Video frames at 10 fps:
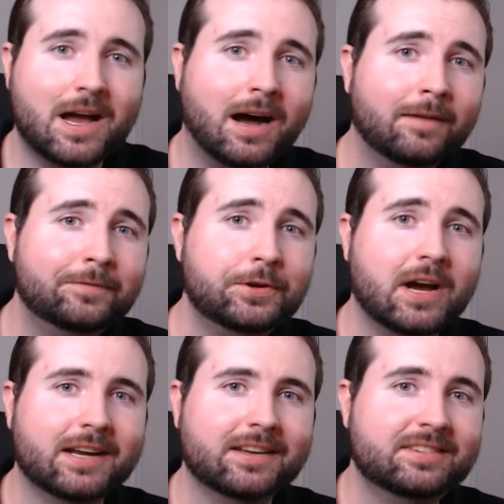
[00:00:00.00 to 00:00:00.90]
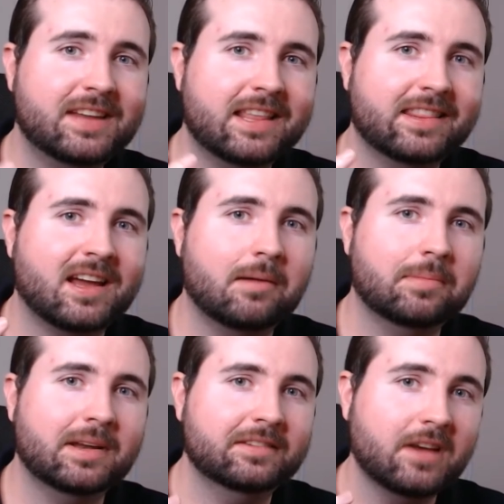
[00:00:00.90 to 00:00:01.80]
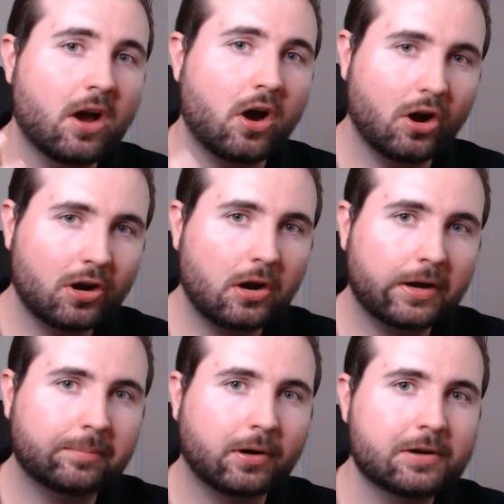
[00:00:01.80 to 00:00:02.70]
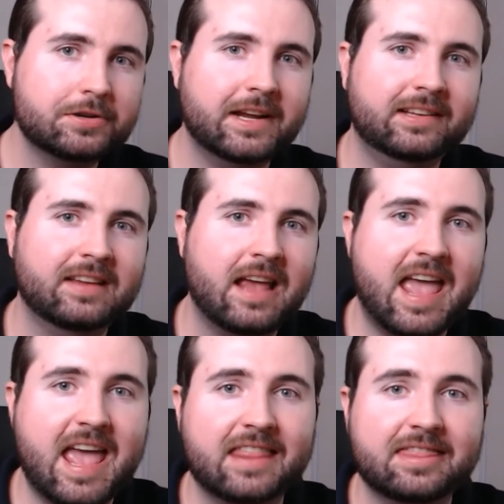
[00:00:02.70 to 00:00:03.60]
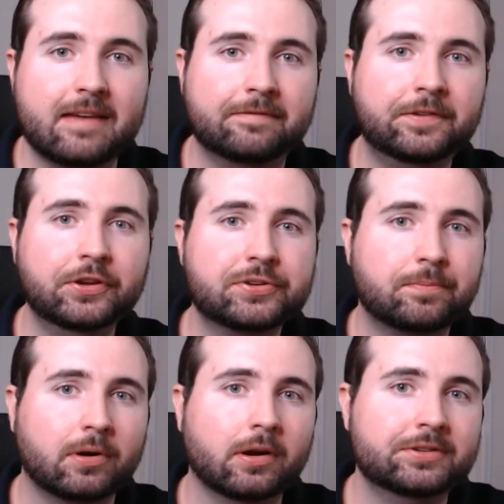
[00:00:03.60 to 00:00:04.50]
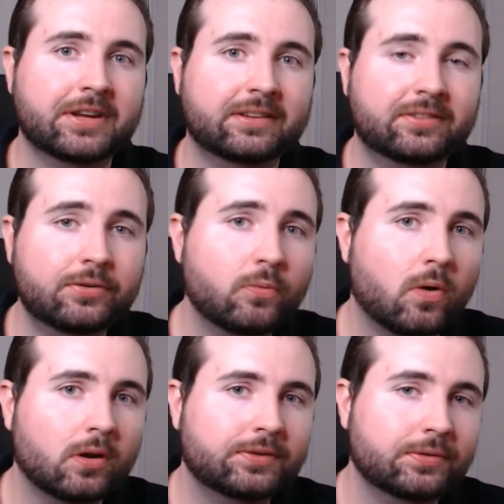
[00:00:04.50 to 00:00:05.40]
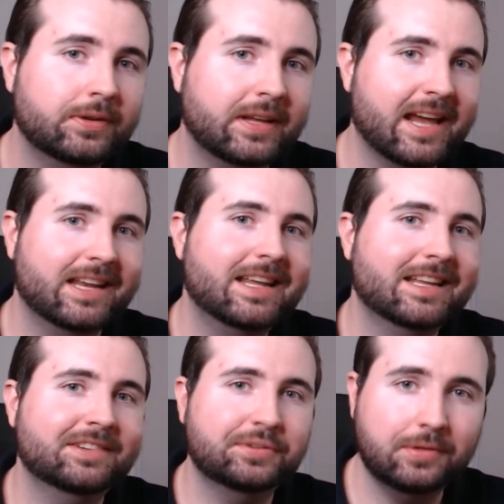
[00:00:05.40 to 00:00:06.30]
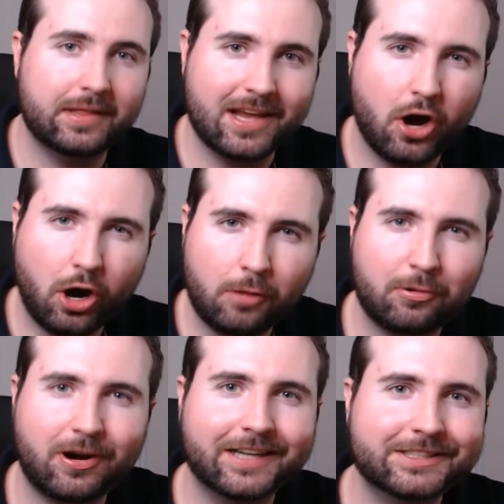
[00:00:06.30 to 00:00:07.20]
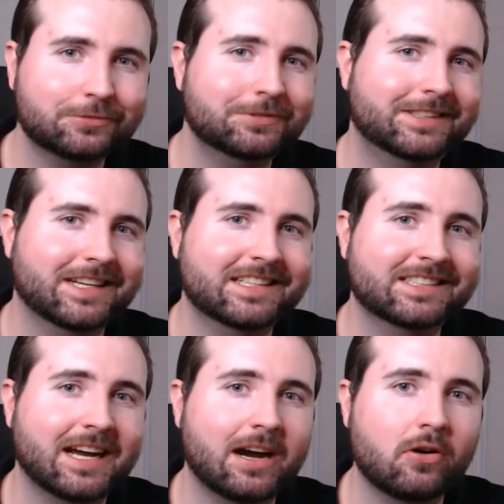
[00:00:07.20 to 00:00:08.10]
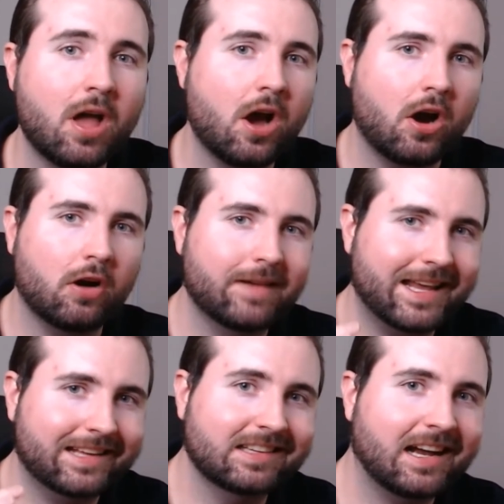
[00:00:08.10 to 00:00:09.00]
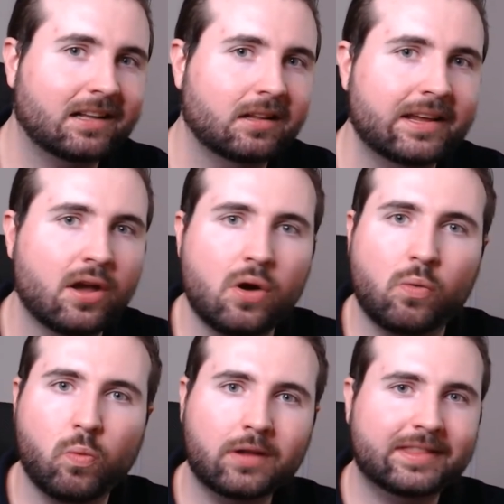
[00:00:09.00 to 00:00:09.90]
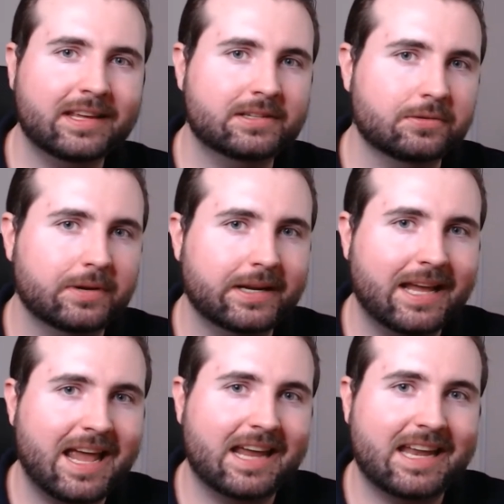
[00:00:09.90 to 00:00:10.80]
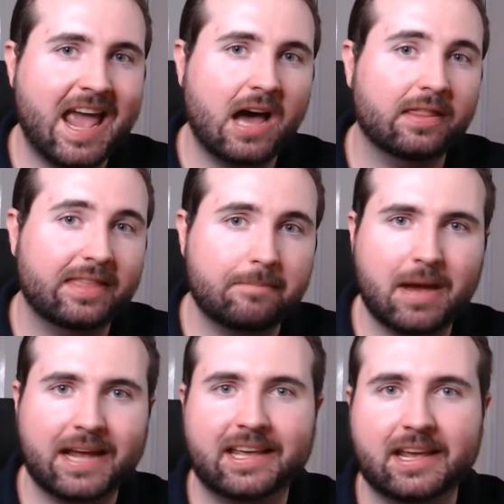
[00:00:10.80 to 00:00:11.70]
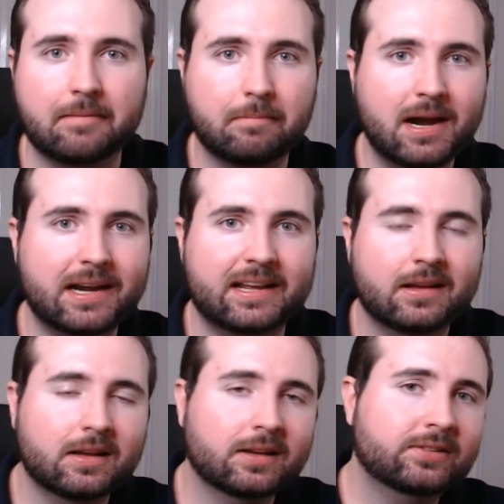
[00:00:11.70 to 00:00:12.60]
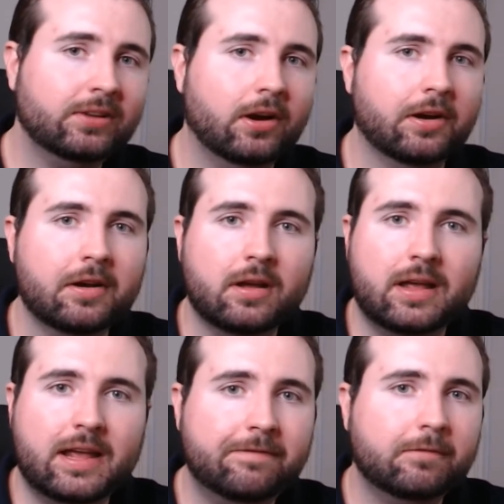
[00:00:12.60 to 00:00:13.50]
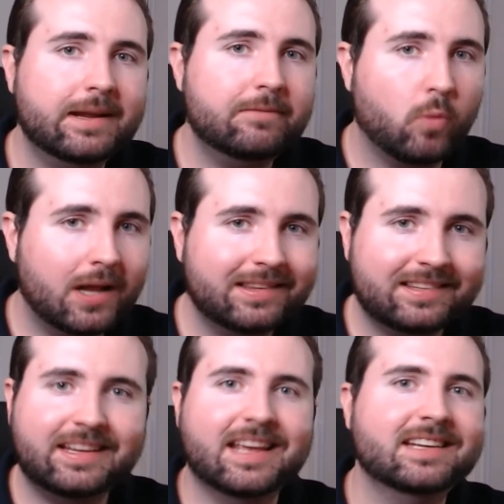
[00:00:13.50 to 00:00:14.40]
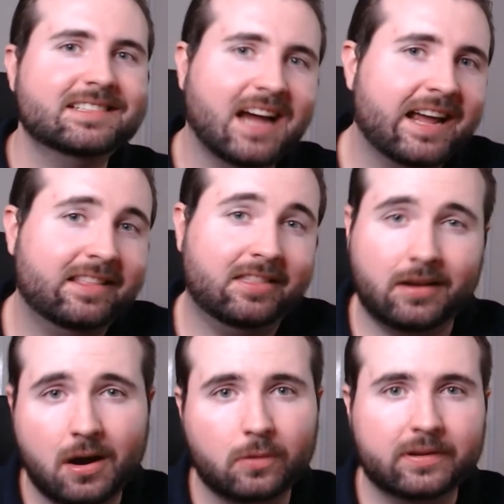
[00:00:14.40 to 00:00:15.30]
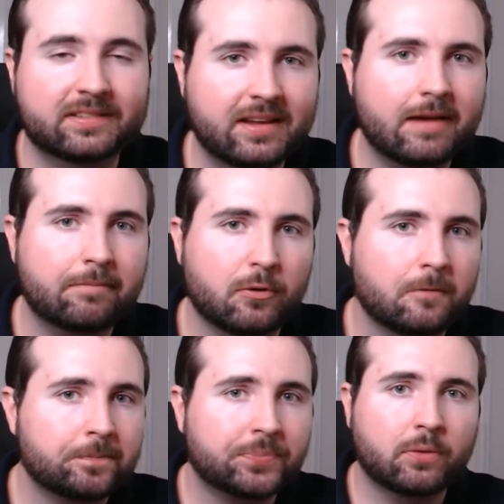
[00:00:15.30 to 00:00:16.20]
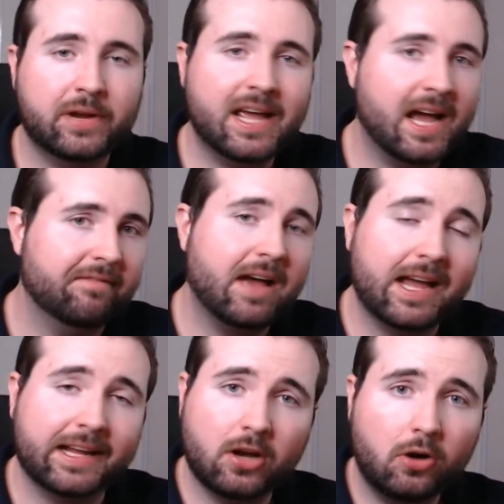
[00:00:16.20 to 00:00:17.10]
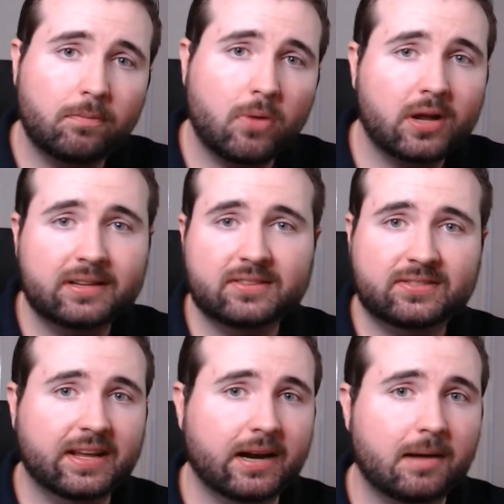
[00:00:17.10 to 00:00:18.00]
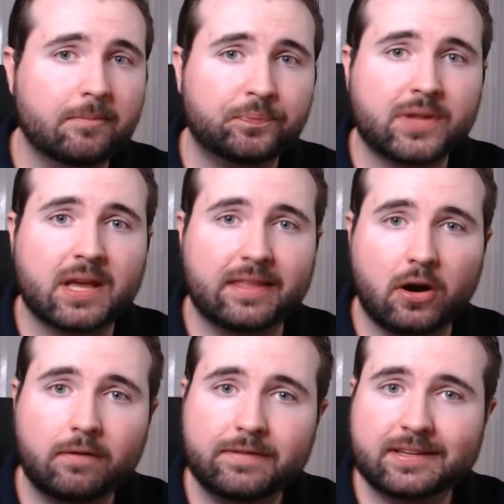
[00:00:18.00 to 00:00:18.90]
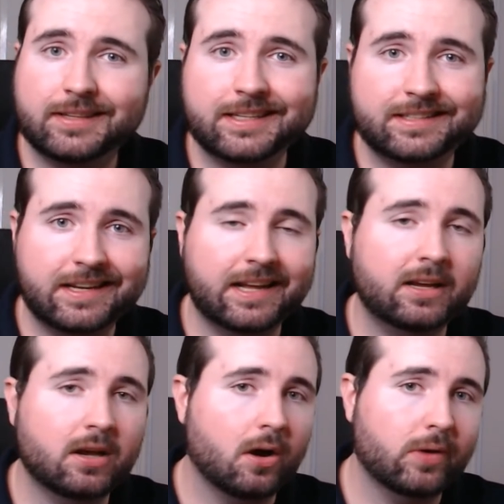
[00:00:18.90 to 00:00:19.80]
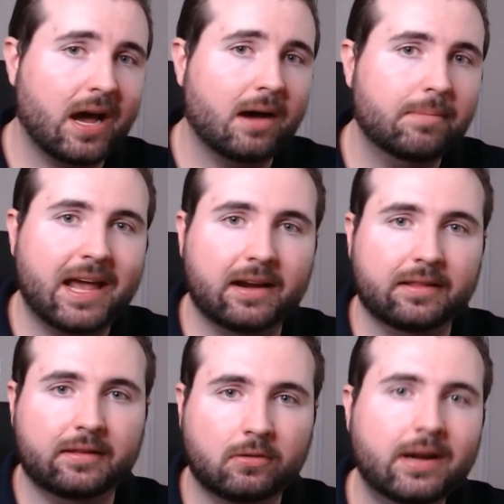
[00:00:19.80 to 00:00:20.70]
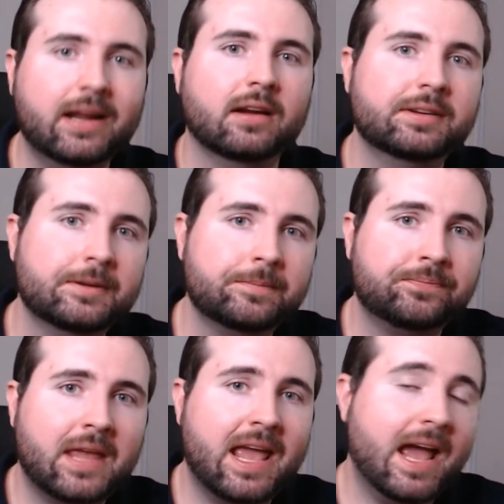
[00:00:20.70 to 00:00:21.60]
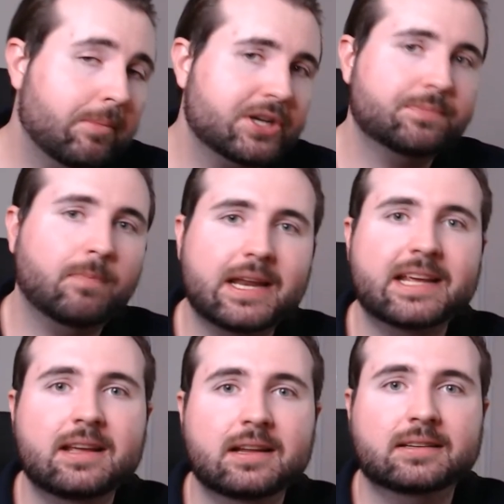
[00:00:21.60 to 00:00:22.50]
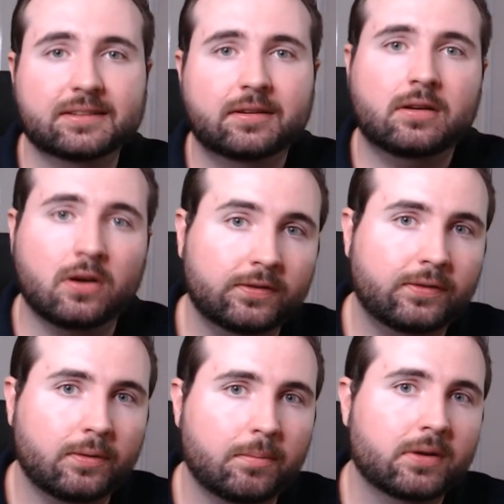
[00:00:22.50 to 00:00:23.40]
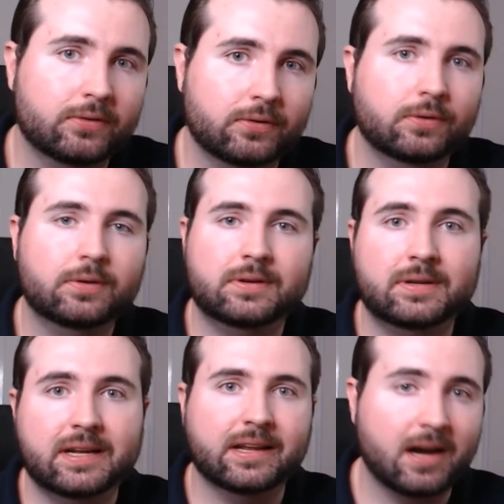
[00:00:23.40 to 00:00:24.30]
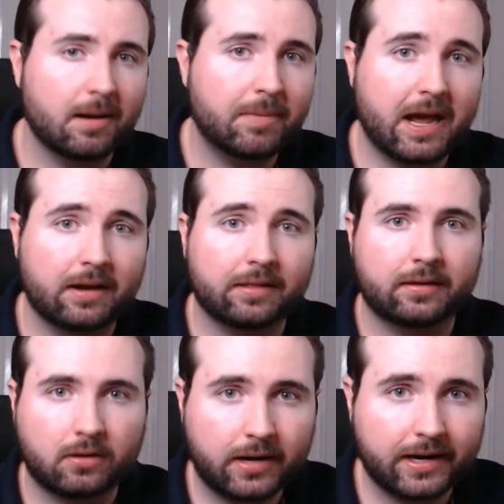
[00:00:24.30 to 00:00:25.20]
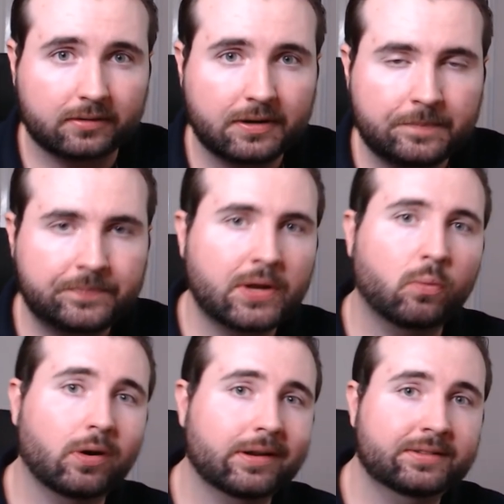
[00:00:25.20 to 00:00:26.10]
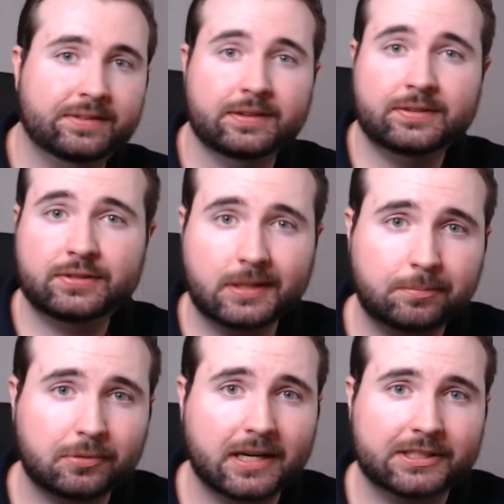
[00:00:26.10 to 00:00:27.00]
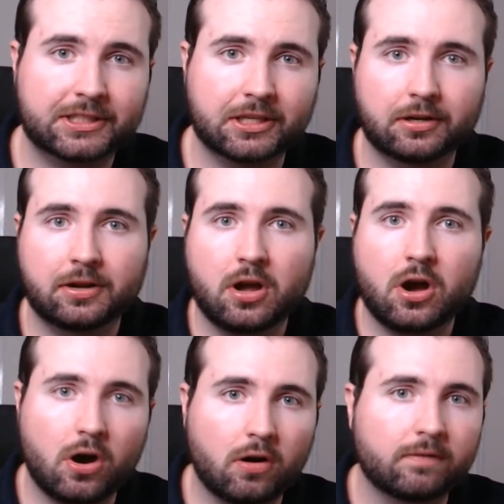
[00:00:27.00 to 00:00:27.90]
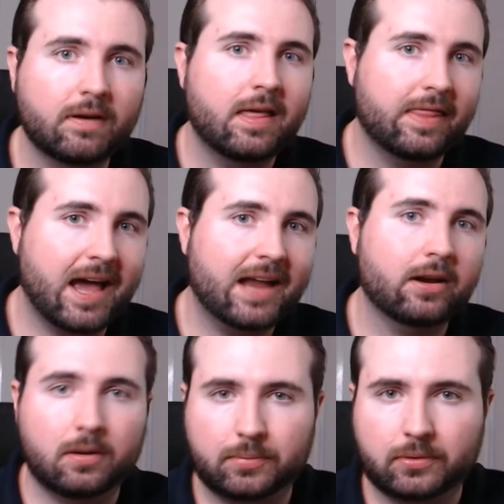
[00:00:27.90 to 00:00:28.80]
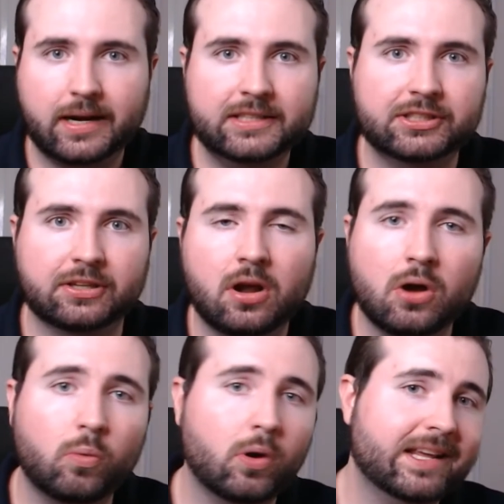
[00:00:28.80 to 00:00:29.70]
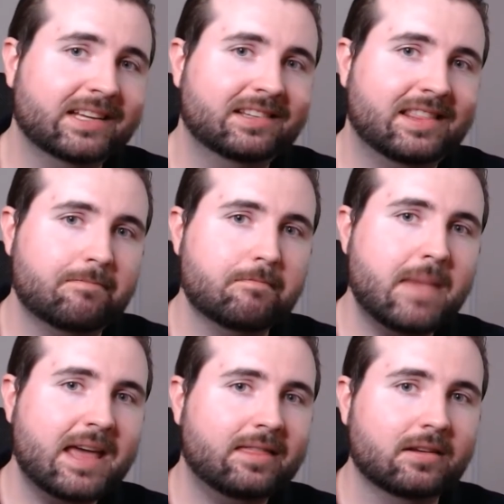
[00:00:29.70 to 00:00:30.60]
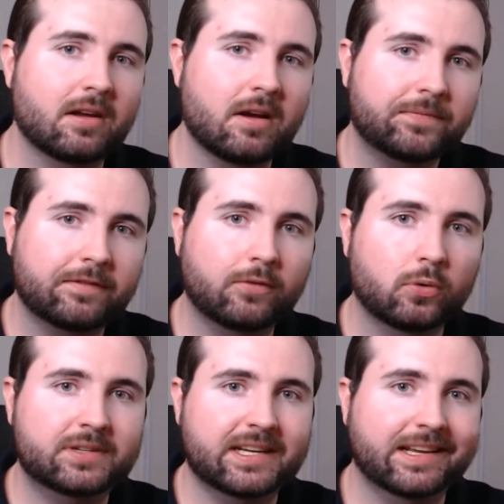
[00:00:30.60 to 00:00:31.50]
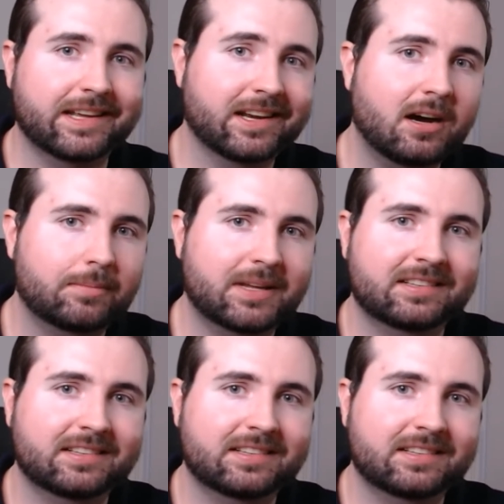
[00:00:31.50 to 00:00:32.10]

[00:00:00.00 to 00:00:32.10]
After you understand the company's ongoing projects and their future projects, you want to get into the operational detail of exactly what they're doing and how they're making money. So if we once again take the gold example, we have a gold mine set up. They're obviously digging gold up out of the ground. How much money does it cost them to dig it up out of the ground? What is the strip ratio of that operation? What is the method for digging it up?